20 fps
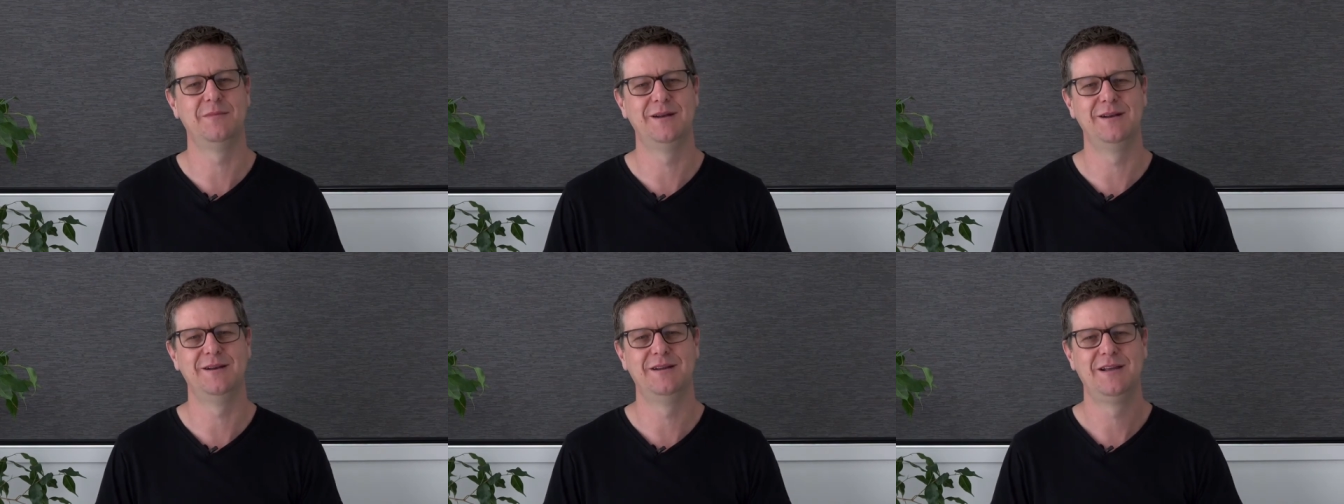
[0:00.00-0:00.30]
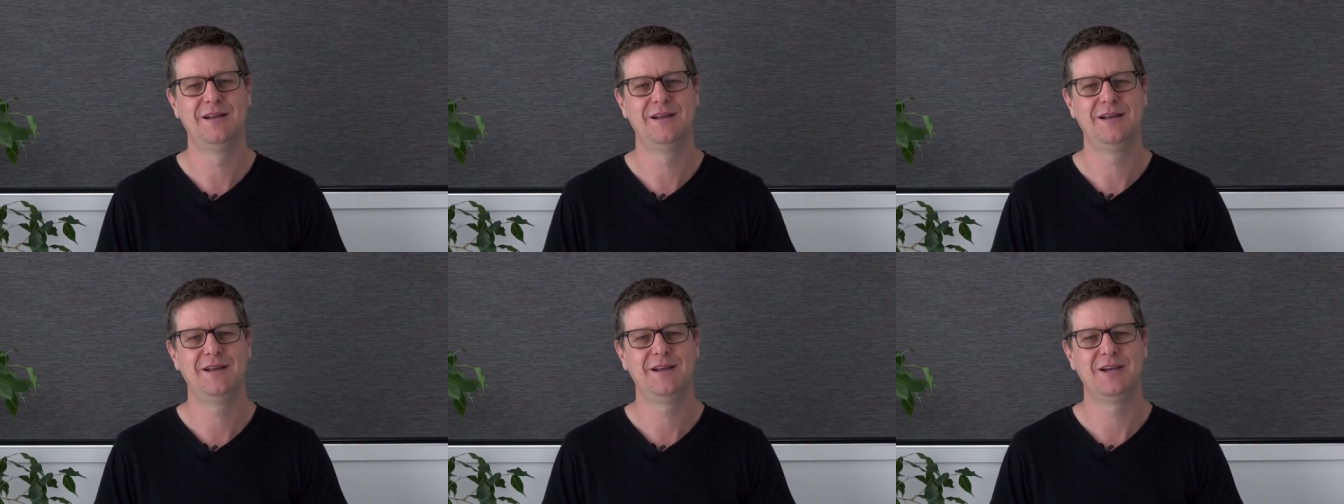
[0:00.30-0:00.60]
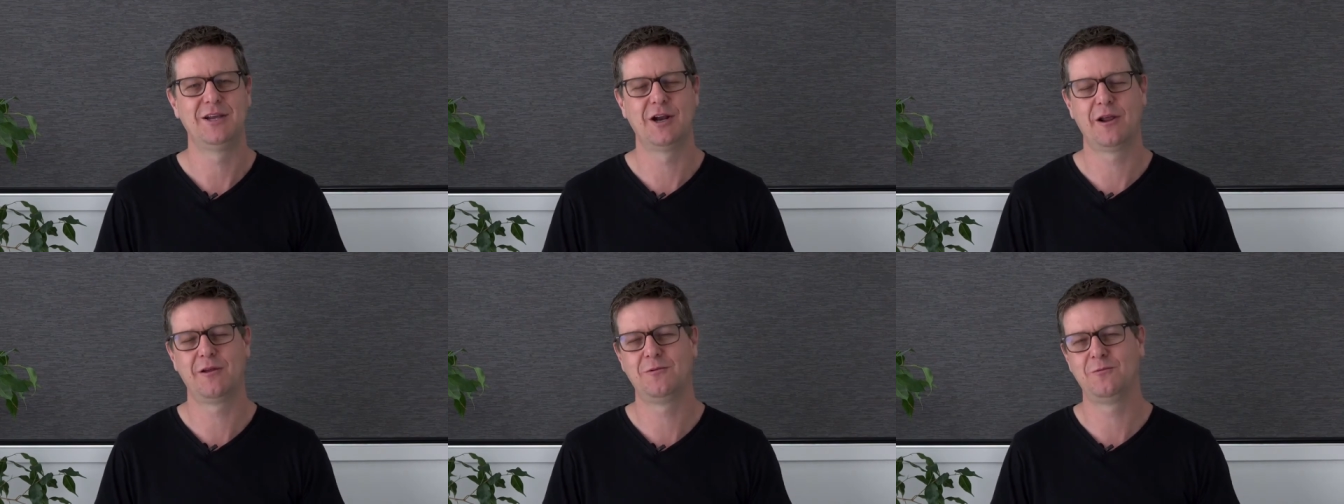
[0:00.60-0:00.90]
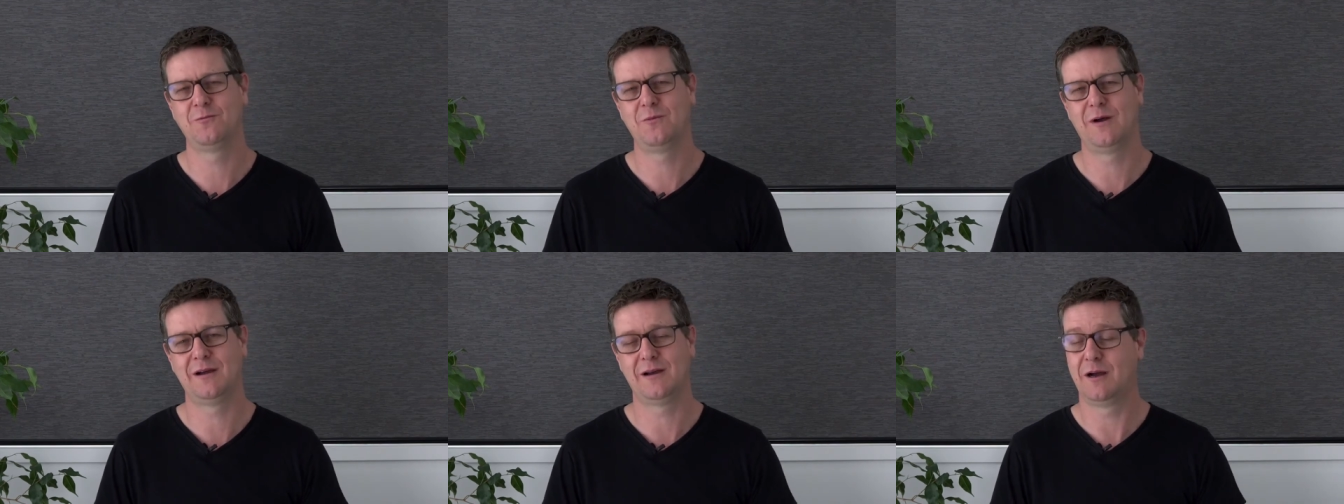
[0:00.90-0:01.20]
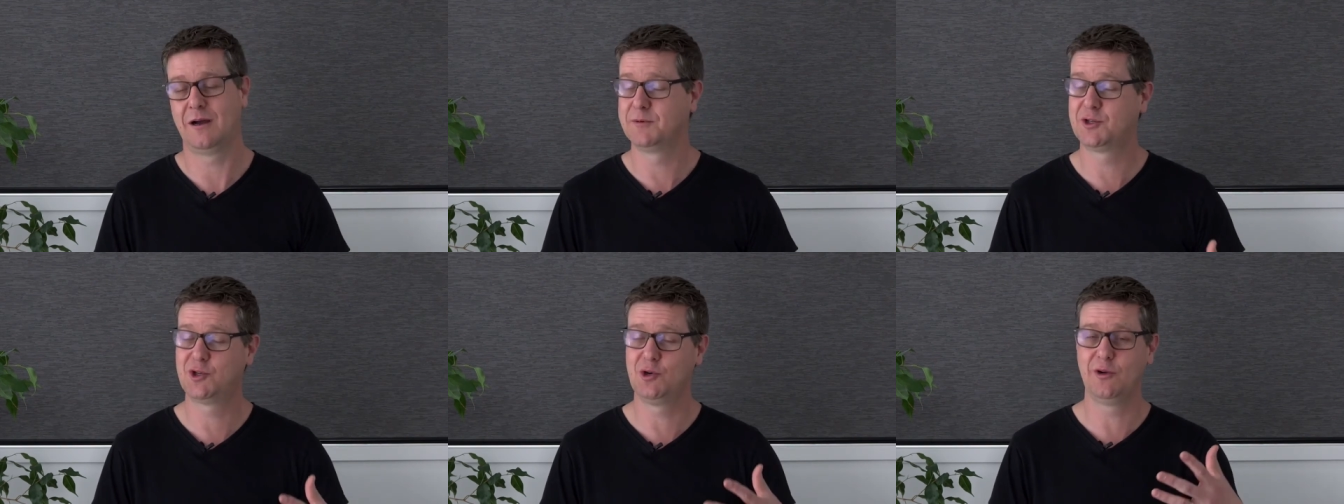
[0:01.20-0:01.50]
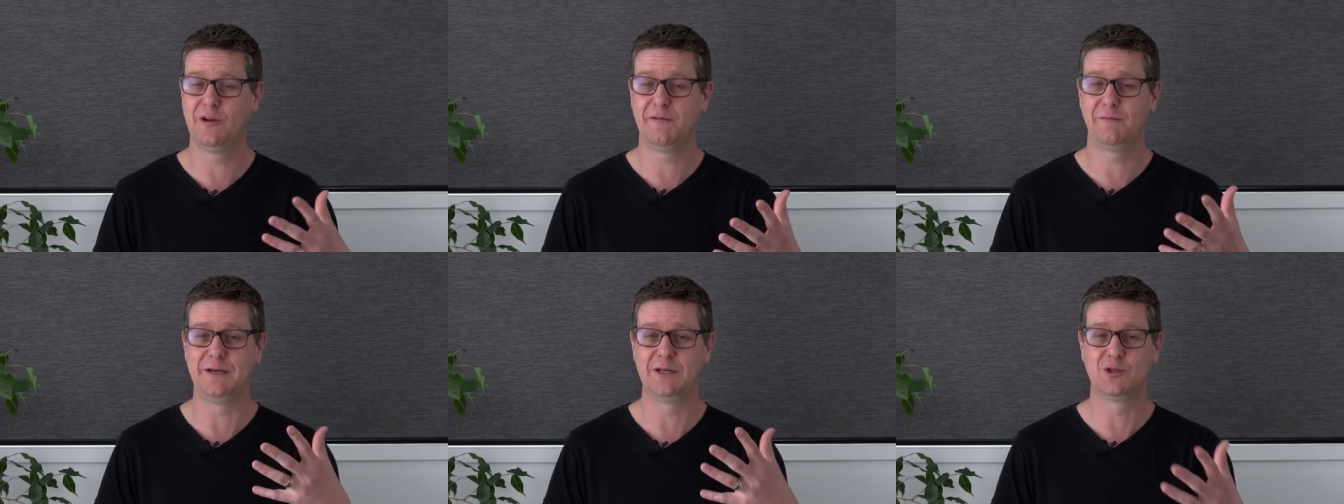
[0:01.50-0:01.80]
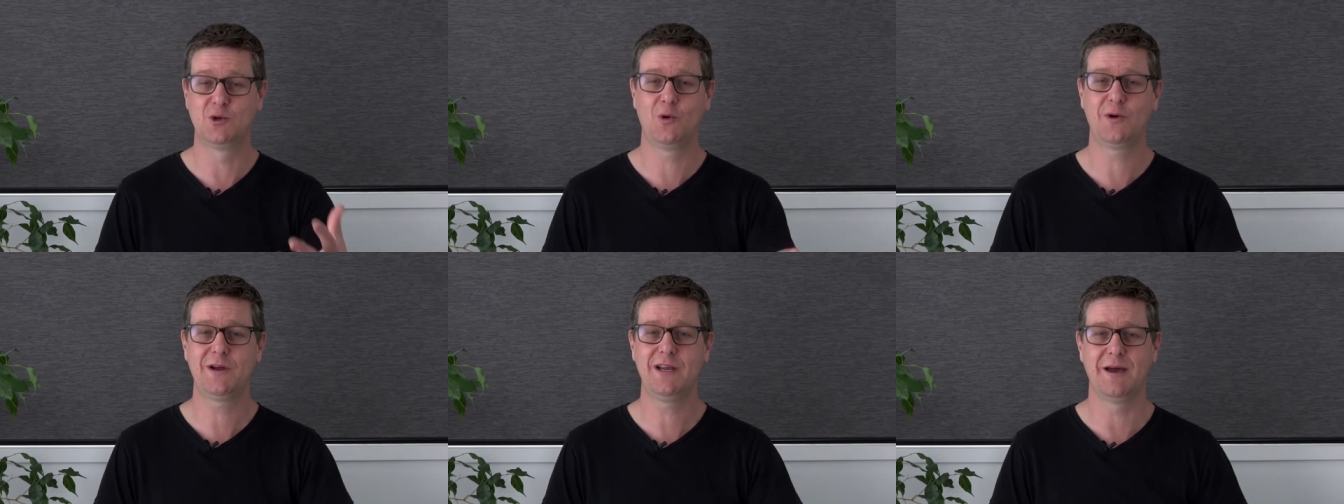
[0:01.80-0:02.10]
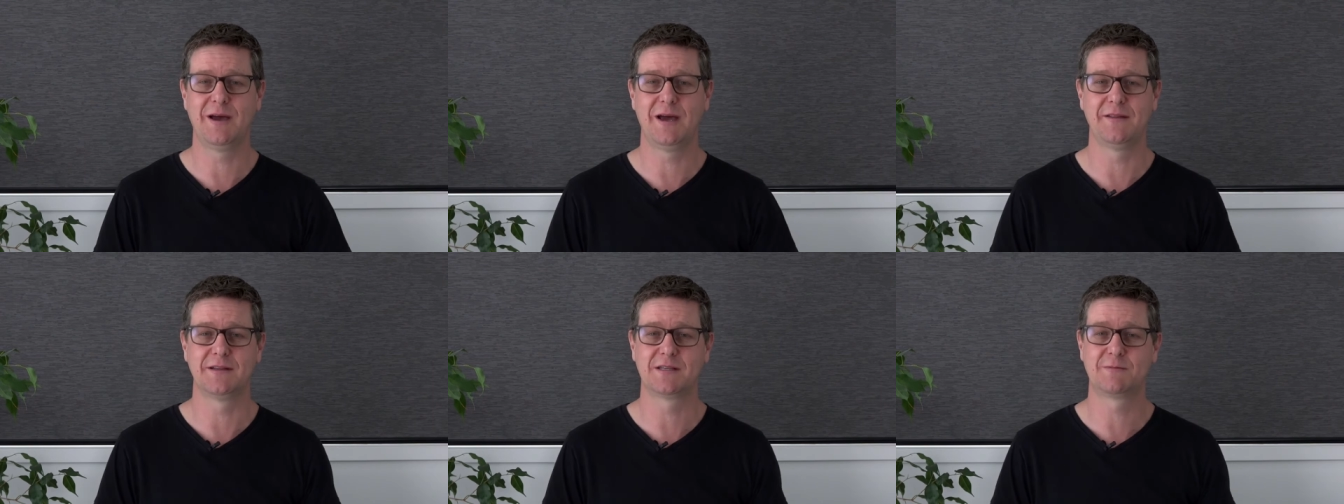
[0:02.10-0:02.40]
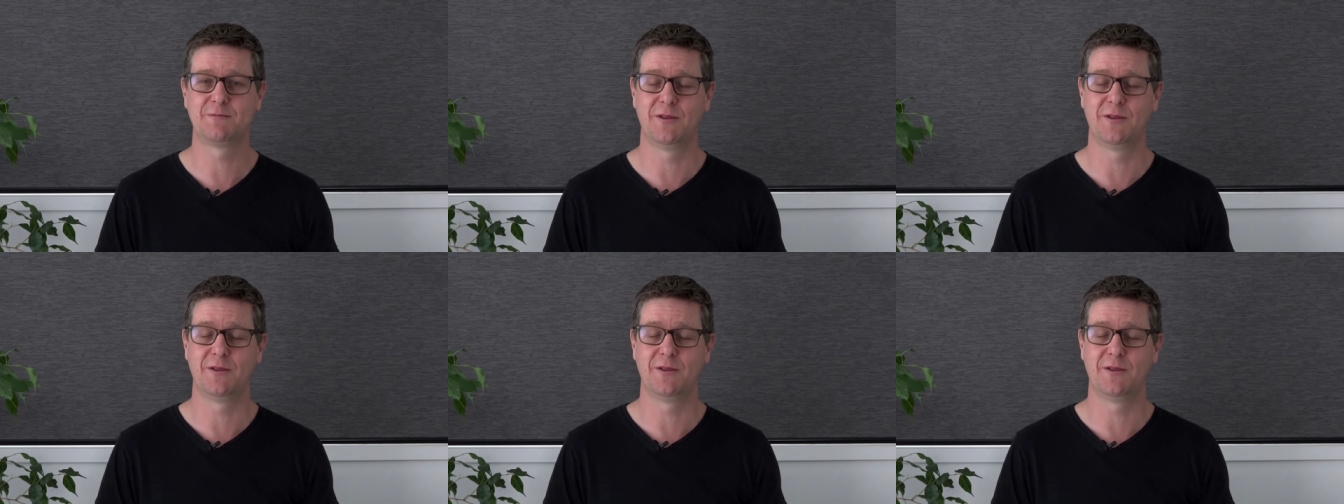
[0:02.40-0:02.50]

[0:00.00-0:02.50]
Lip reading: And, you know, I'm sure you've been talking about this,